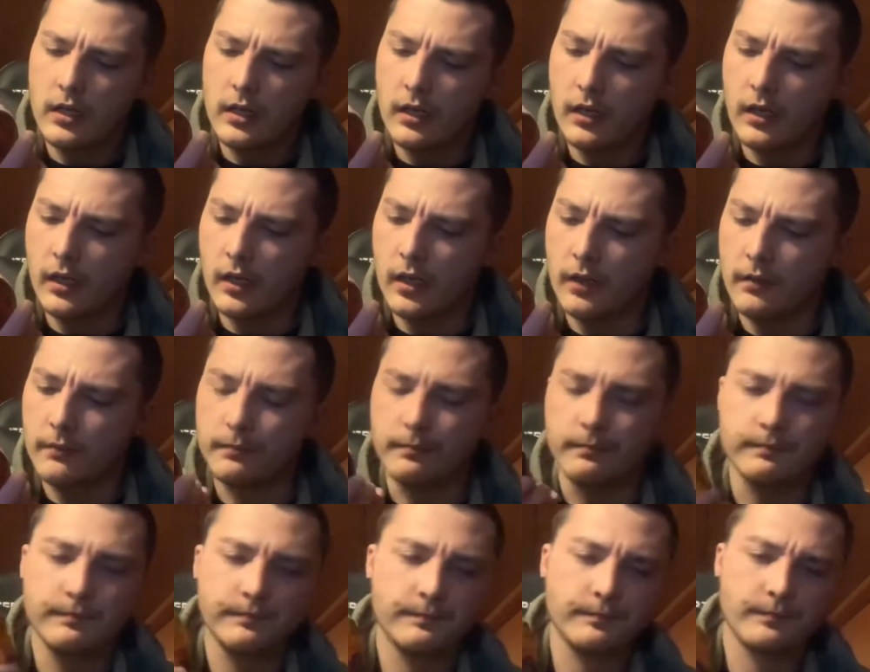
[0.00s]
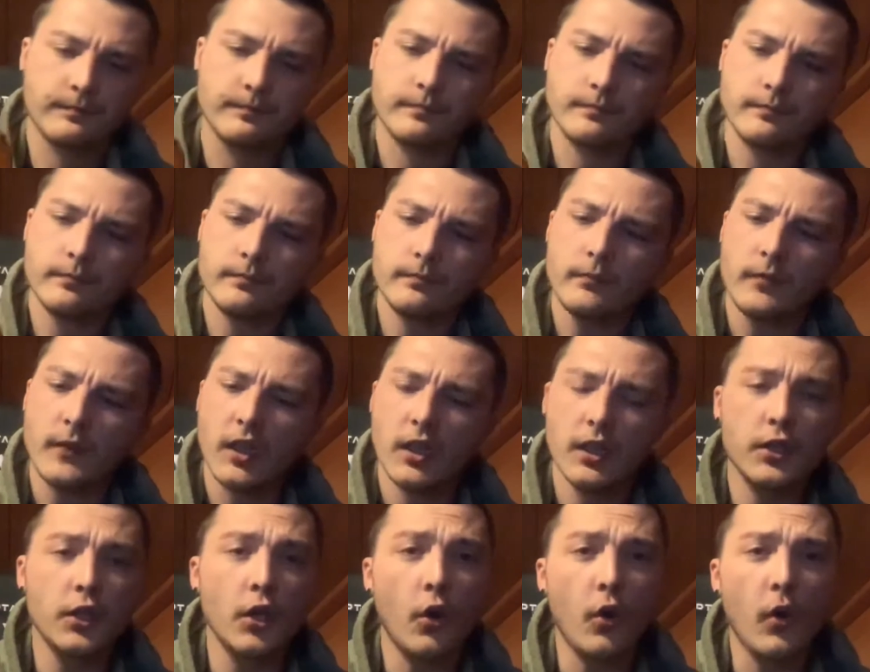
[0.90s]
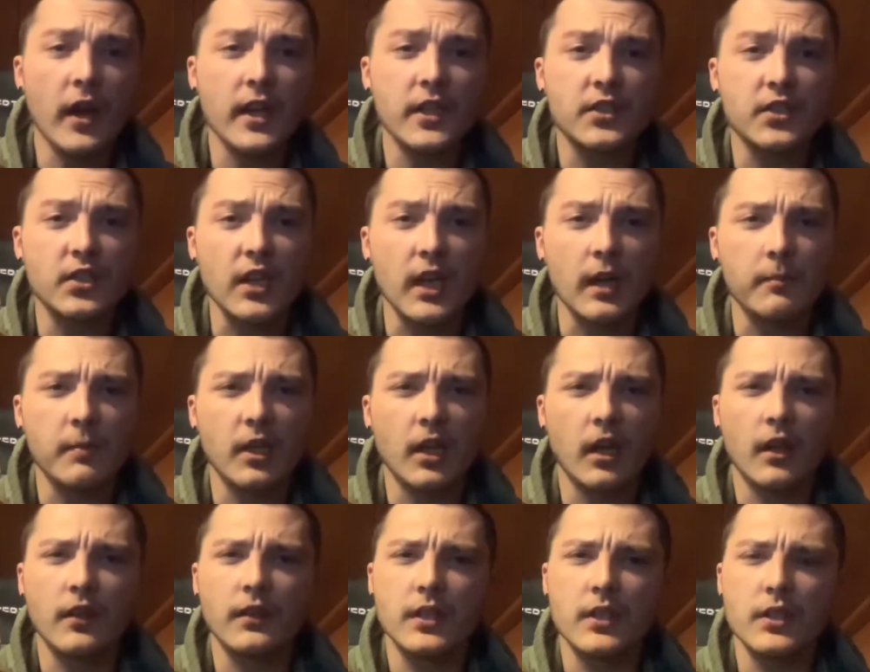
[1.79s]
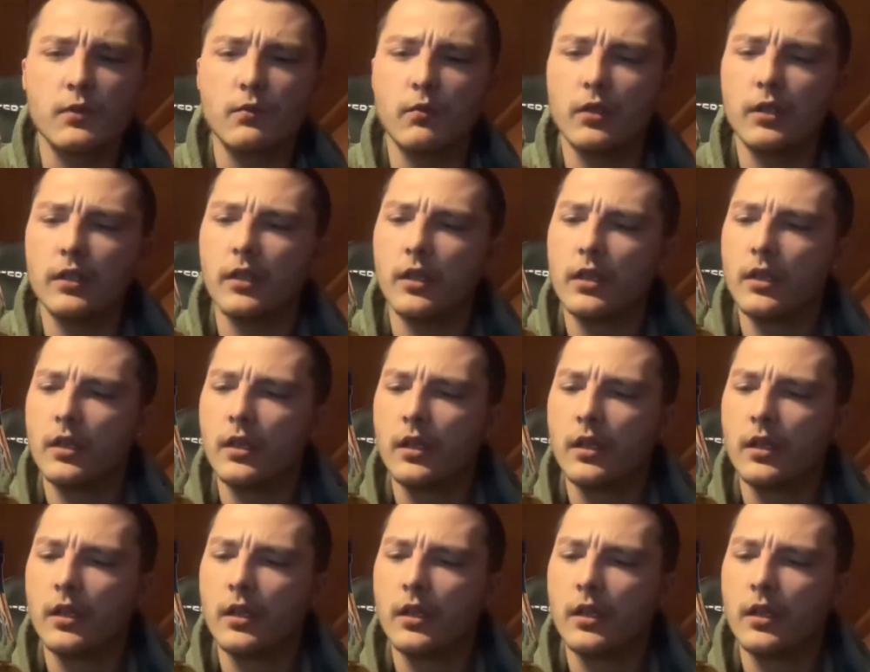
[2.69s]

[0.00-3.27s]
Um, no age statement on this one.